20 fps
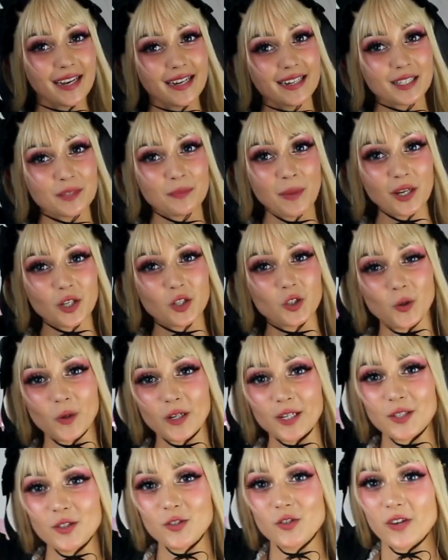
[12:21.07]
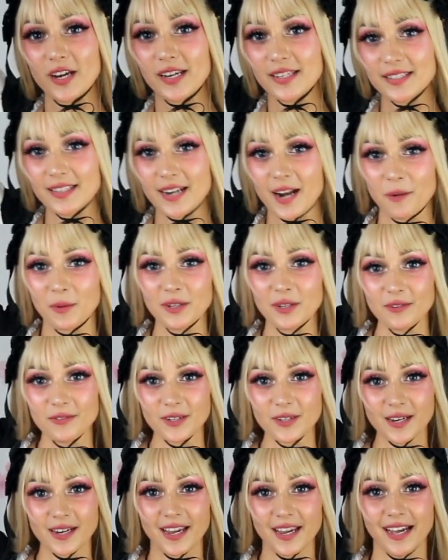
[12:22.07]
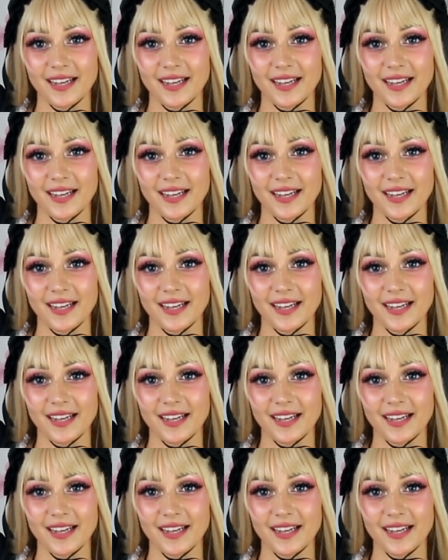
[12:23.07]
It is my shortest dress and I wonder if you can